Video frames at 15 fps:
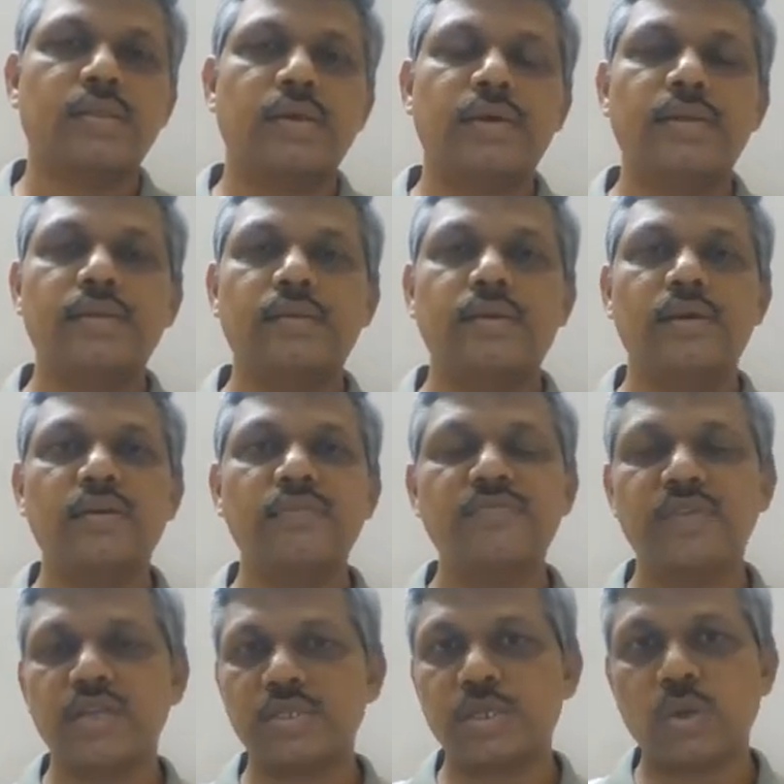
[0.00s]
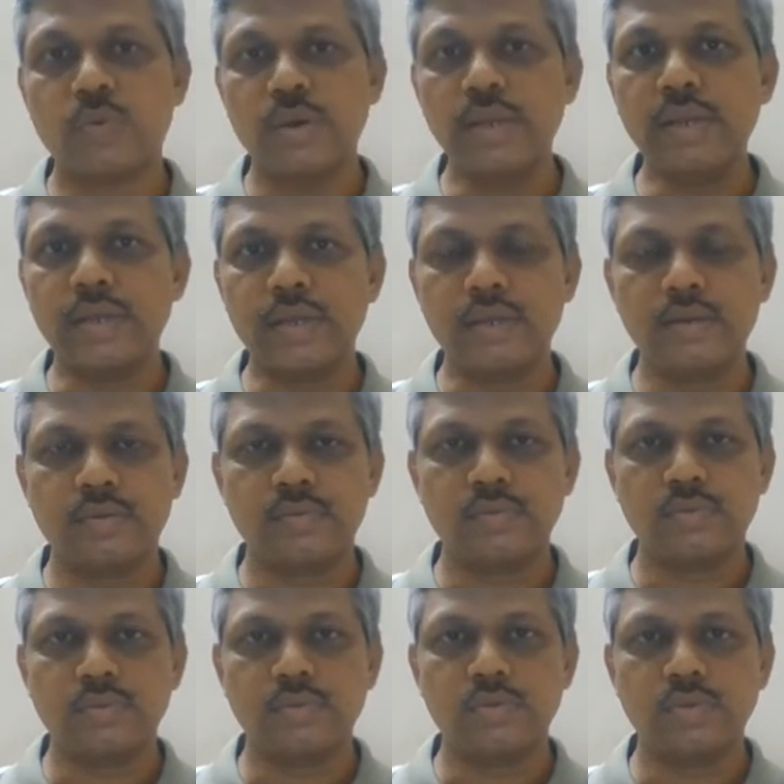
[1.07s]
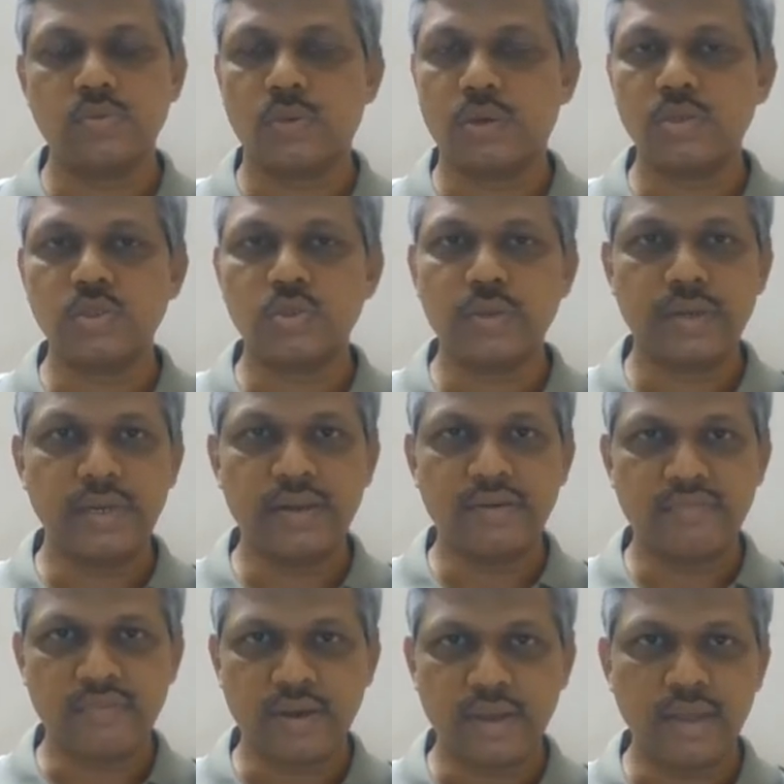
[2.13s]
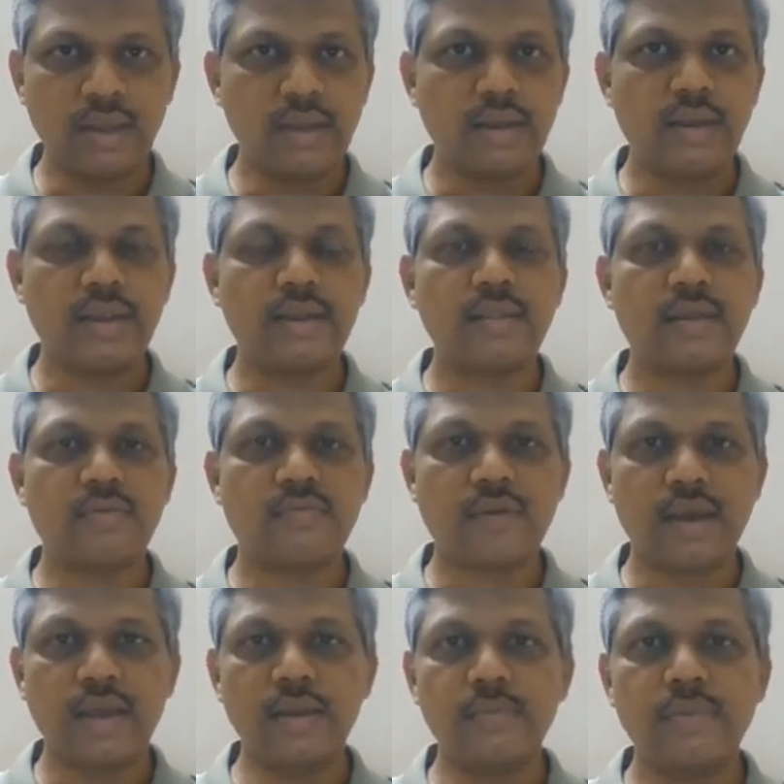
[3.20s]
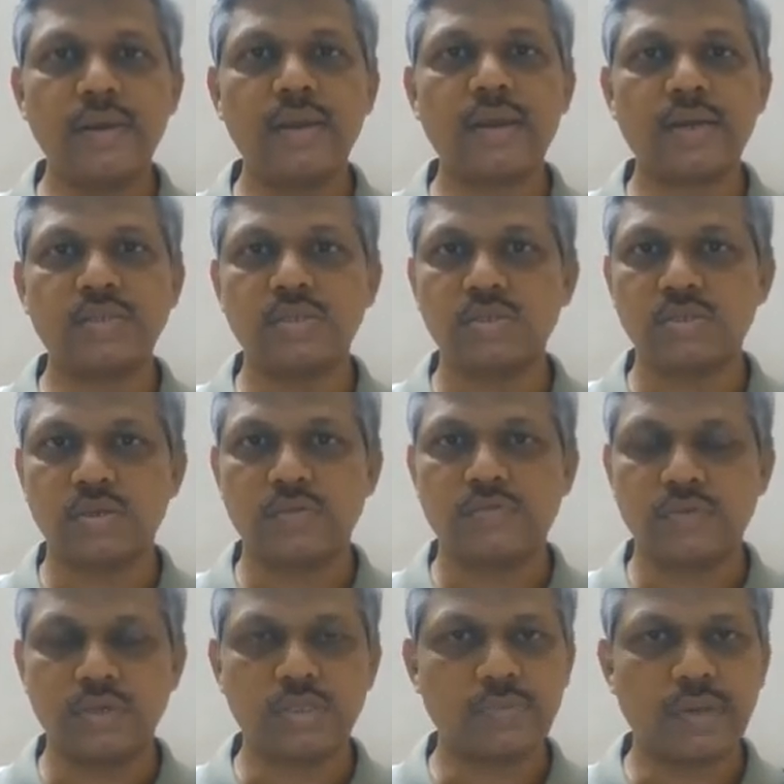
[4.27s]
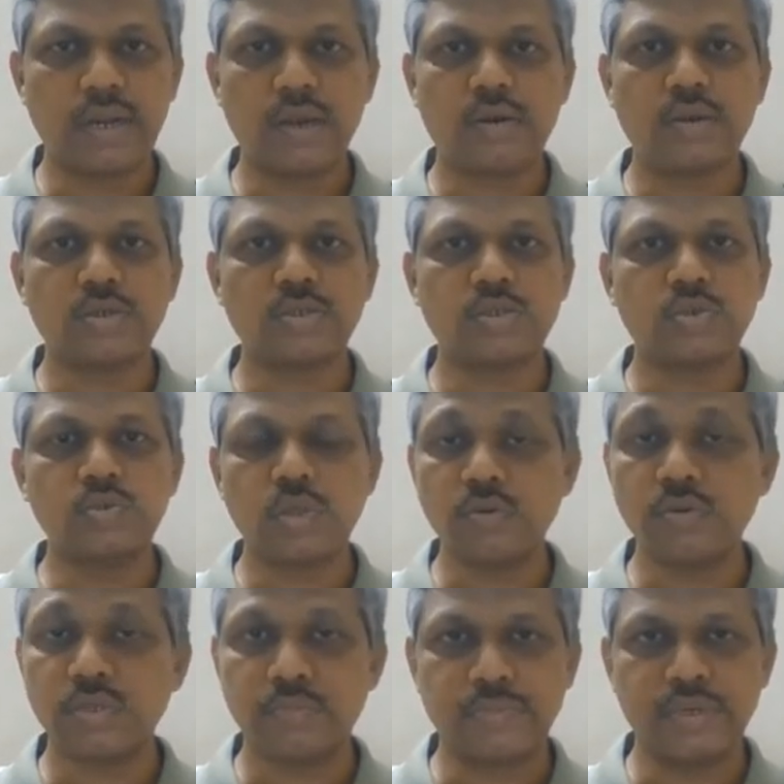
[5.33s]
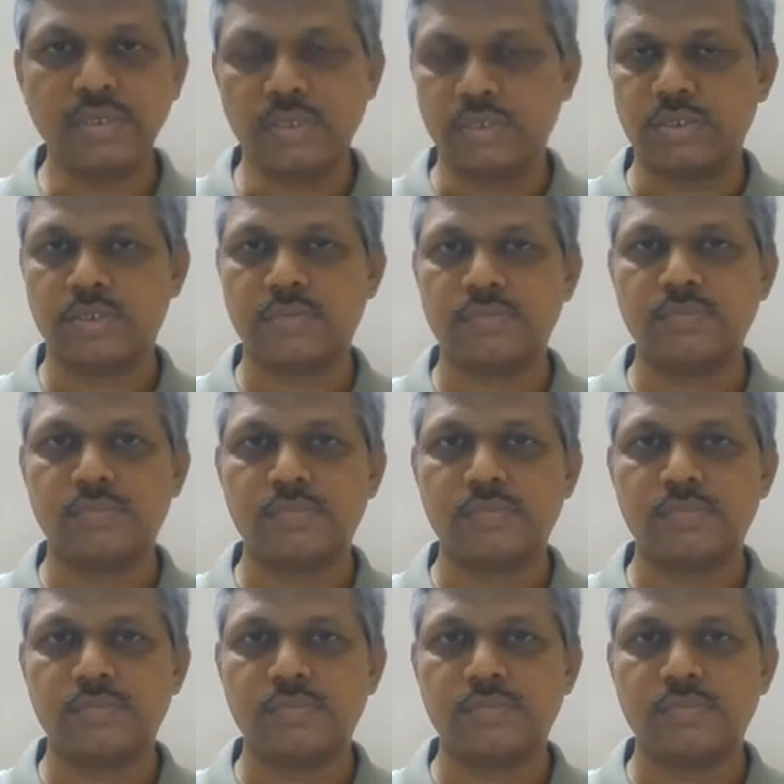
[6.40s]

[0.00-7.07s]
Then, if there is a query which wants to read a file, and that file may consist of spread across 2,000 pages,